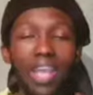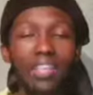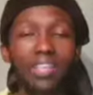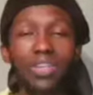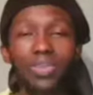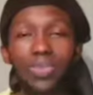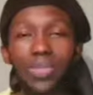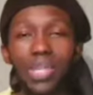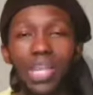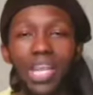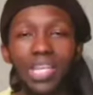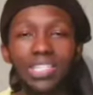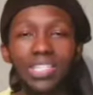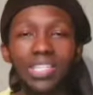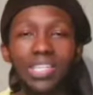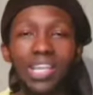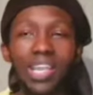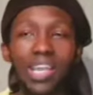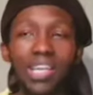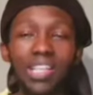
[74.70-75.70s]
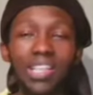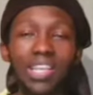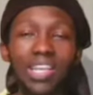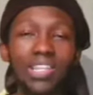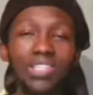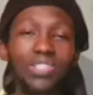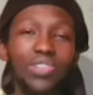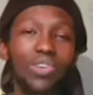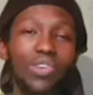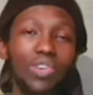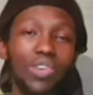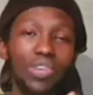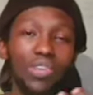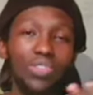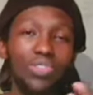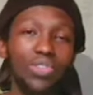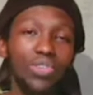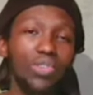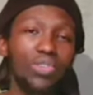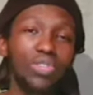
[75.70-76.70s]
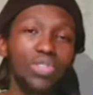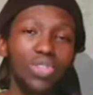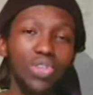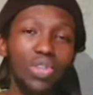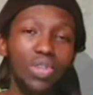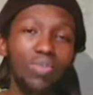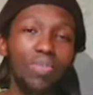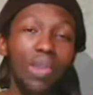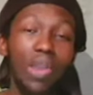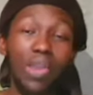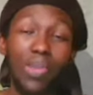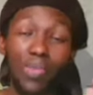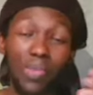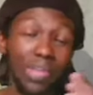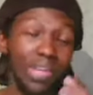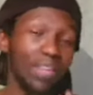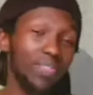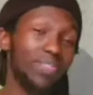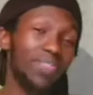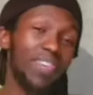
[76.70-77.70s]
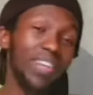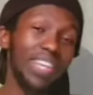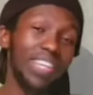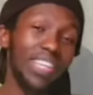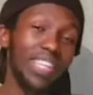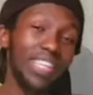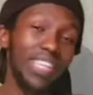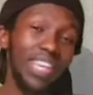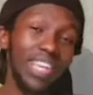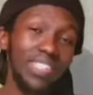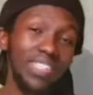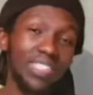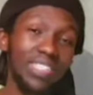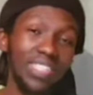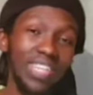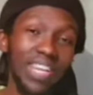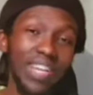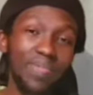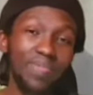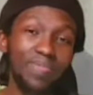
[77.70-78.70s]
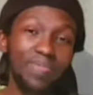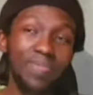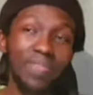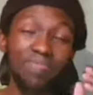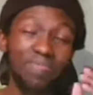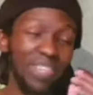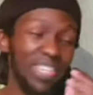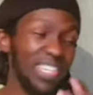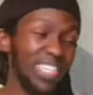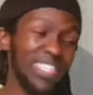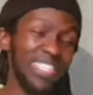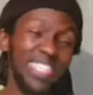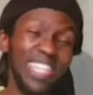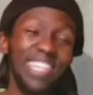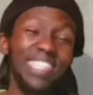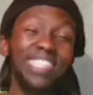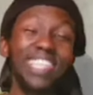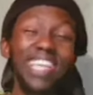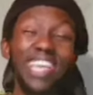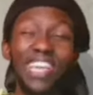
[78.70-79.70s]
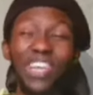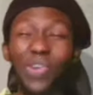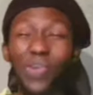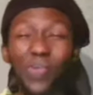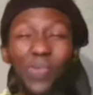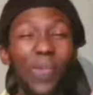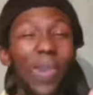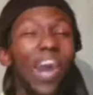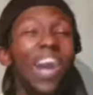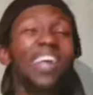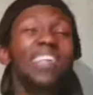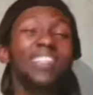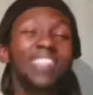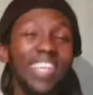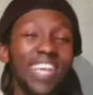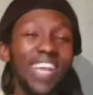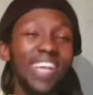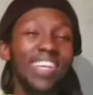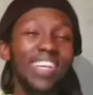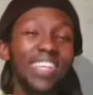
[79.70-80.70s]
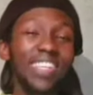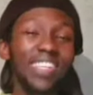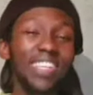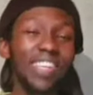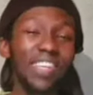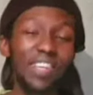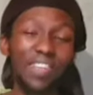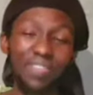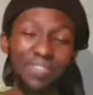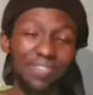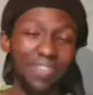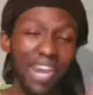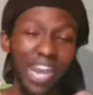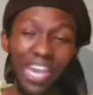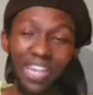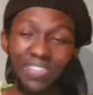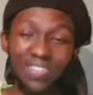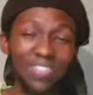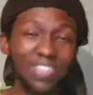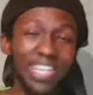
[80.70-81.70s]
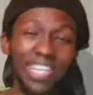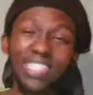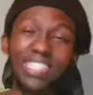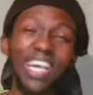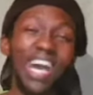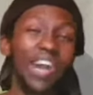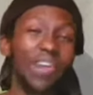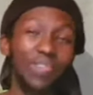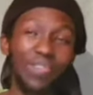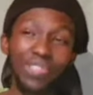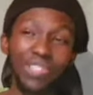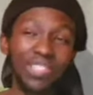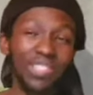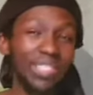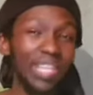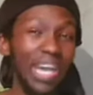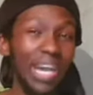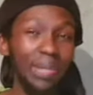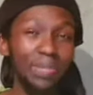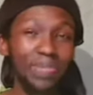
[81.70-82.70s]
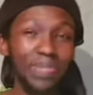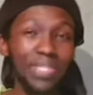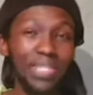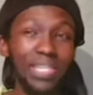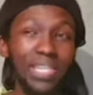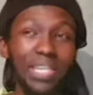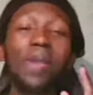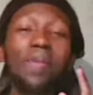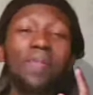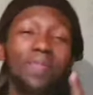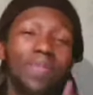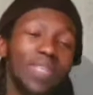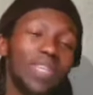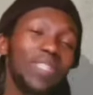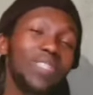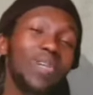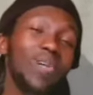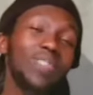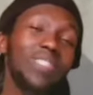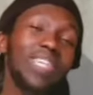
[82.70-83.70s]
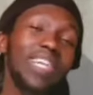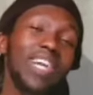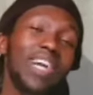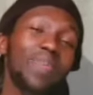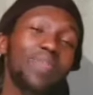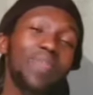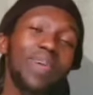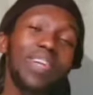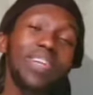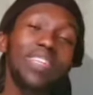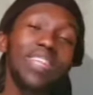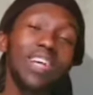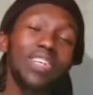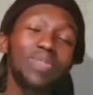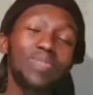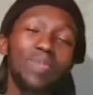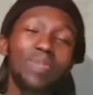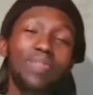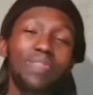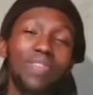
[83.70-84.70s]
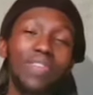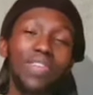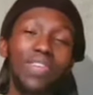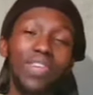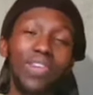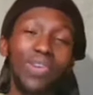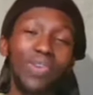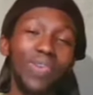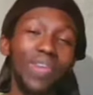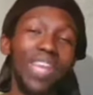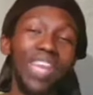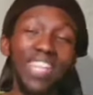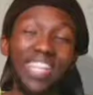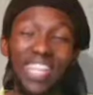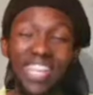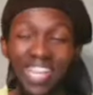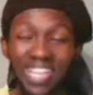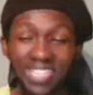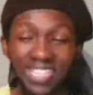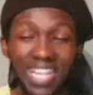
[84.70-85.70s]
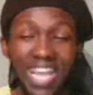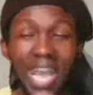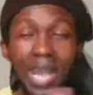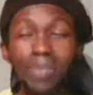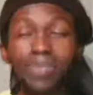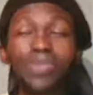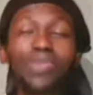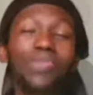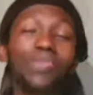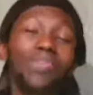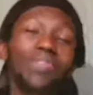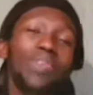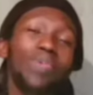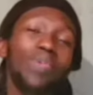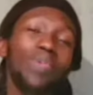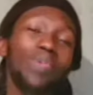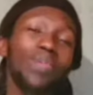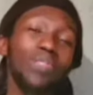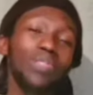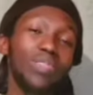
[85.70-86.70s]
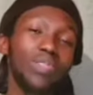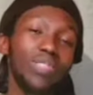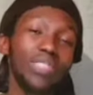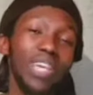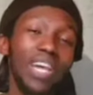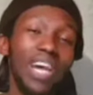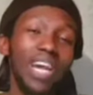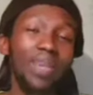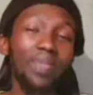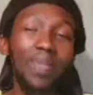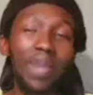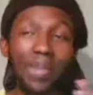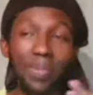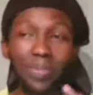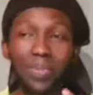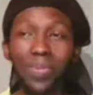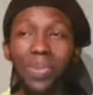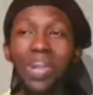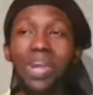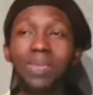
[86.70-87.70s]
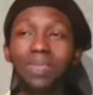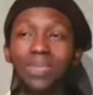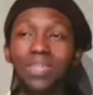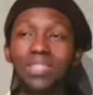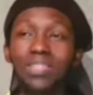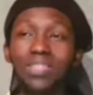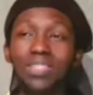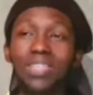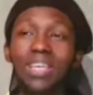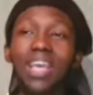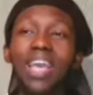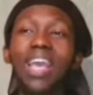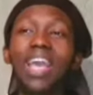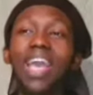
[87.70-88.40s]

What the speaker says: And the reaction highlights are on YouTube whenever I can get to them, because they take a while to edit. 5-6 hours tops. Please go check out my announcement video. It is absolutely worth your time, I promise.